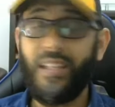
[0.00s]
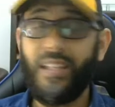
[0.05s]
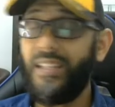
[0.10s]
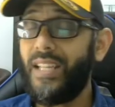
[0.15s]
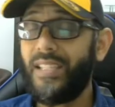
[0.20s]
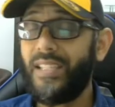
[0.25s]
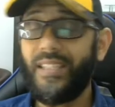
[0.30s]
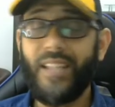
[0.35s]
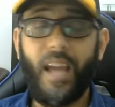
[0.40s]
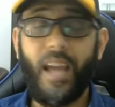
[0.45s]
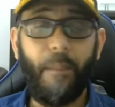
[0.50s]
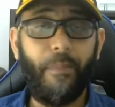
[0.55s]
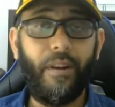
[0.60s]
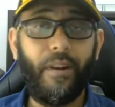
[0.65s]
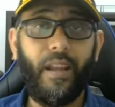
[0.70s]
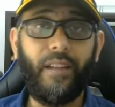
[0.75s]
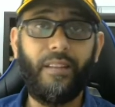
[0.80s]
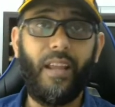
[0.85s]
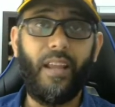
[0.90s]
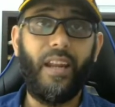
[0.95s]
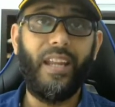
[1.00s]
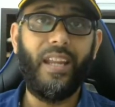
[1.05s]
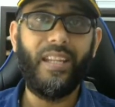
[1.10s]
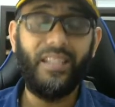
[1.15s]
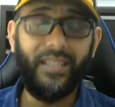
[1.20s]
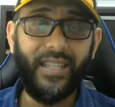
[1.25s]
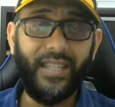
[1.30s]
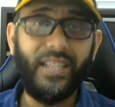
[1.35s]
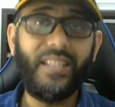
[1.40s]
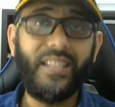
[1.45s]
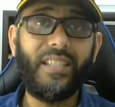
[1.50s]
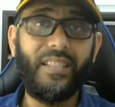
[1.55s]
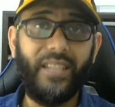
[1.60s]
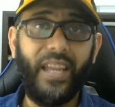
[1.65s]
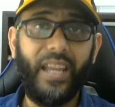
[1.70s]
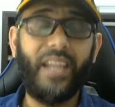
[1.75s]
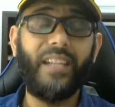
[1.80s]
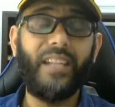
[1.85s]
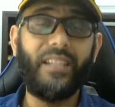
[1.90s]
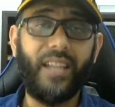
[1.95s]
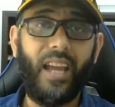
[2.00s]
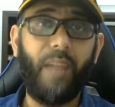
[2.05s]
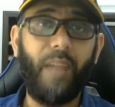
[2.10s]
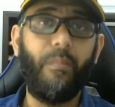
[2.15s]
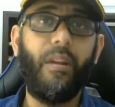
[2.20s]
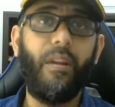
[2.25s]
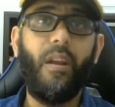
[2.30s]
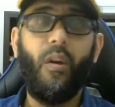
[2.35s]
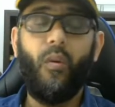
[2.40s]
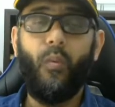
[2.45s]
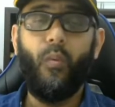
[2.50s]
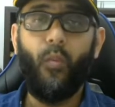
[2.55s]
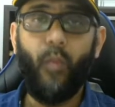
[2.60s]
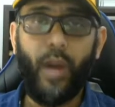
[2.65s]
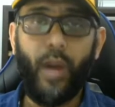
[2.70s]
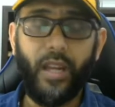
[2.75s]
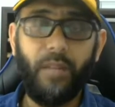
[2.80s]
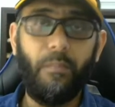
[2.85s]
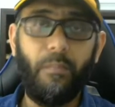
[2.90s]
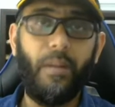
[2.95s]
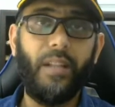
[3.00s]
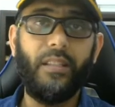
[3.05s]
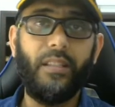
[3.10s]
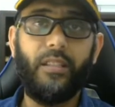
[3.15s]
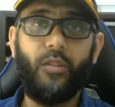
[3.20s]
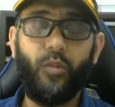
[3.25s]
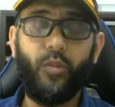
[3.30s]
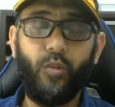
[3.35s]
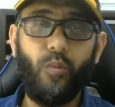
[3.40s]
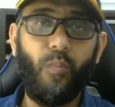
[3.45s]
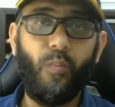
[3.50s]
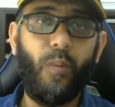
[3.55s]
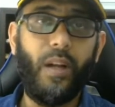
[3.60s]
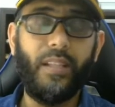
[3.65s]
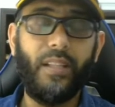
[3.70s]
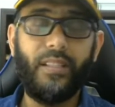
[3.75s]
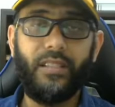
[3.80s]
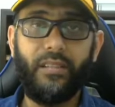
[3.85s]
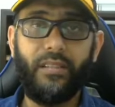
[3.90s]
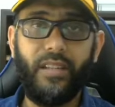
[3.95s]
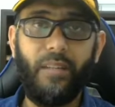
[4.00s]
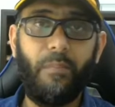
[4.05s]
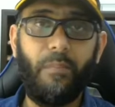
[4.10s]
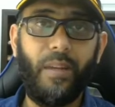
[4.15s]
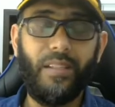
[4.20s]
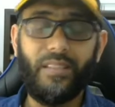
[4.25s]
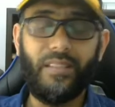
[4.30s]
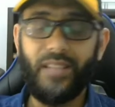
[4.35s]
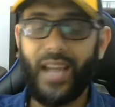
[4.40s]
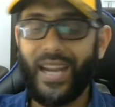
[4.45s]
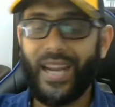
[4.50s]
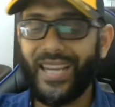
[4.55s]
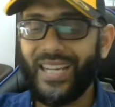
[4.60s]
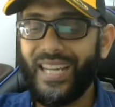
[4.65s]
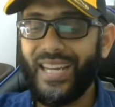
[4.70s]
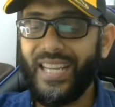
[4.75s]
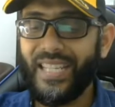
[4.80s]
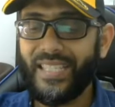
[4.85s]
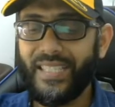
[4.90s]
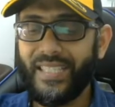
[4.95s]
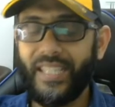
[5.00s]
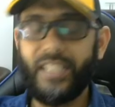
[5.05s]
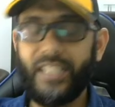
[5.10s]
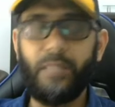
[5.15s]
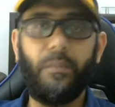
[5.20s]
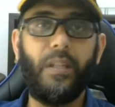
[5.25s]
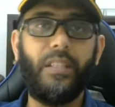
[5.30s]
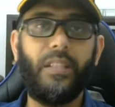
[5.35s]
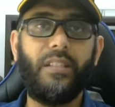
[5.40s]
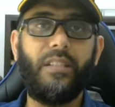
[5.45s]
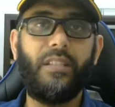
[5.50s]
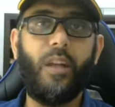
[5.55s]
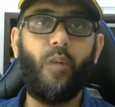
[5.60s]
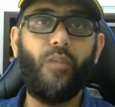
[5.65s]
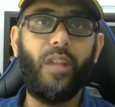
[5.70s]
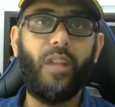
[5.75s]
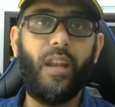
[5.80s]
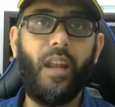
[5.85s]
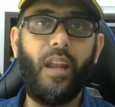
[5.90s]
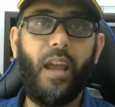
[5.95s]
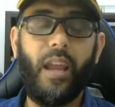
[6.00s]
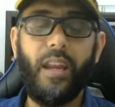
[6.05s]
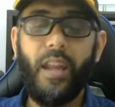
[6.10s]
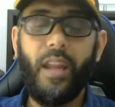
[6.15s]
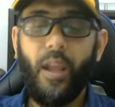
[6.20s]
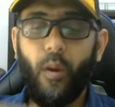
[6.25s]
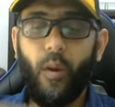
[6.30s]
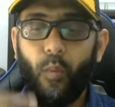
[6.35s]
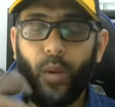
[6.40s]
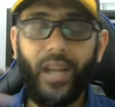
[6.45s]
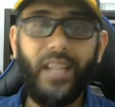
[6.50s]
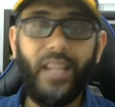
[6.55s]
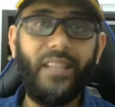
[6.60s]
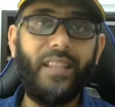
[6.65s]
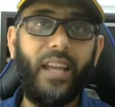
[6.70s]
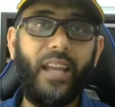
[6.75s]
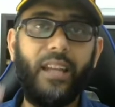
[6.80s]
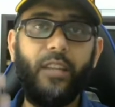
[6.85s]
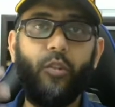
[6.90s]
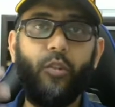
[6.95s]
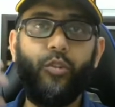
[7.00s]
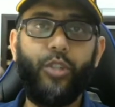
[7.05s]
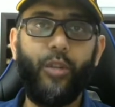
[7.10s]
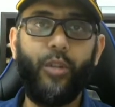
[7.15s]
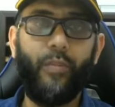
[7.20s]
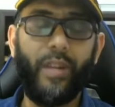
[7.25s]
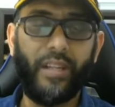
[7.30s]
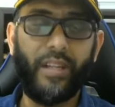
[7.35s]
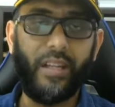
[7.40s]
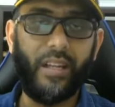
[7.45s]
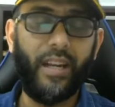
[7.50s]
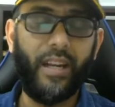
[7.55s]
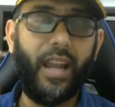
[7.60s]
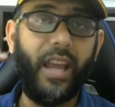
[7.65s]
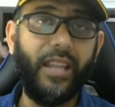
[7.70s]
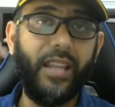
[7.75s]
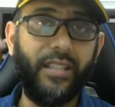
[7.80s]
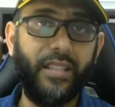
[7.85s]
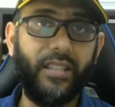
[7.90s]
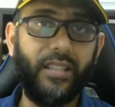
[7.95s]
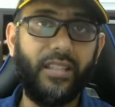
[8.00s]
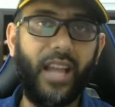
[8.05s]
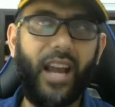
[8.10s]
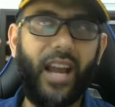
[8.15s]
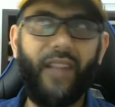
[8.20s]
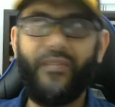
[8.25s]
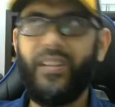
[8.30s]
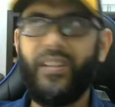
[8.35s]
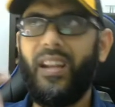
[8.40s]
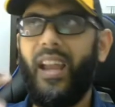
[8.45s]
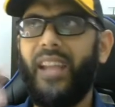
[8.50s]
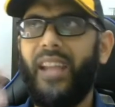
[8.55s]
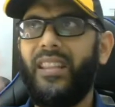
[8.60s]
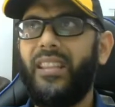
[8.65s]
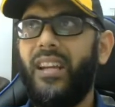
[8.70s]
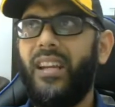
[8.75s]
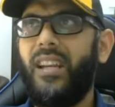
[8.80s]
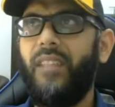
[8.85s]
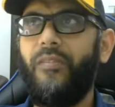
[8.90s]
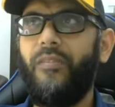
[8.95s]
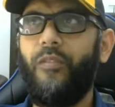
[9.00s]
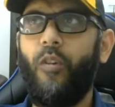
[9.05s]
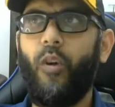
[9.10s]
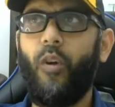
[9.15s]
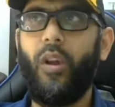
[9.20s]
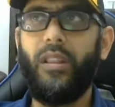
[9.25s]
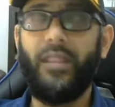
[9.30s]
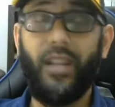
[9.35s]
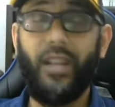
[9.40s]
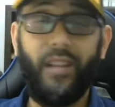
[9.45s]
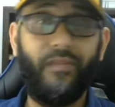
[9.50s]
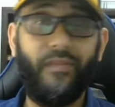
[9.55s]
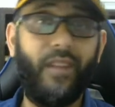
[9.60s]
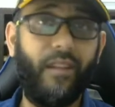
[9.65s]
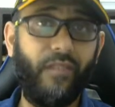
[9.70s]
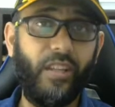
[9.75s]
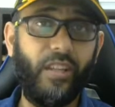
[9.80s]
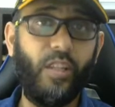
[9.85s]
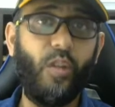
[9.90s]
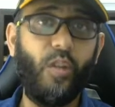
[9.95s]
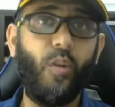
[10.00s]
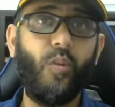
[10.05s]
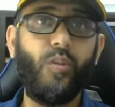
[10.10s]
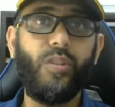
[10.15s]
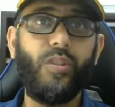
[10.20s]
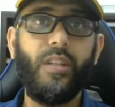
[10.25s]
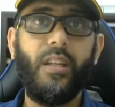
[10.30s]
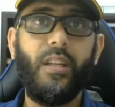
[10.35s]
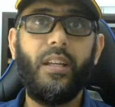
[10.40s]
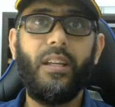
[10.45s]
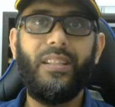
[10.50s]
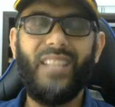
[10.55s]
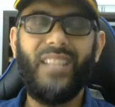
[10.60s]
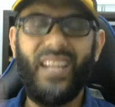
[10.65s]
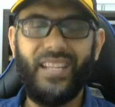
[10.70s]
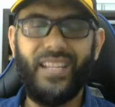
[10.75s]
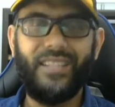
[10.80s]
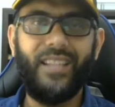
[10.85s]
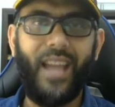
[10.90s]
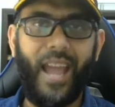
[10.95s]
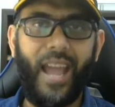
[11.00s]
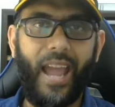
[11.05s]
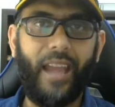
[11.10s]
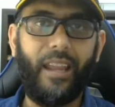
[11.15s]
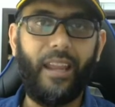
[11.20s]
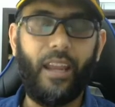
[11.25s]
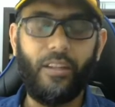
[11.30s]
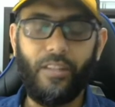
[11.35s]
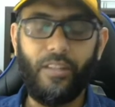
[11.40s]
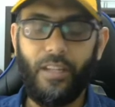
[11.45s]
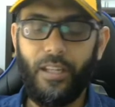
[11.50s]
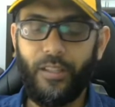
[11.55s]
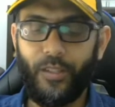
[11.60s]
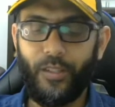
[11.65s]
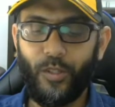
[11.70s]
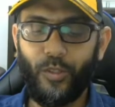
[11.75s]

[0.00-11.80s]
It doesn't happen like that. It does take time. 1 month, 2 months, 3 months, at least 6 months down the line. Only then YouTube recognizes after like 34 or 35 videos. That is a hack actually.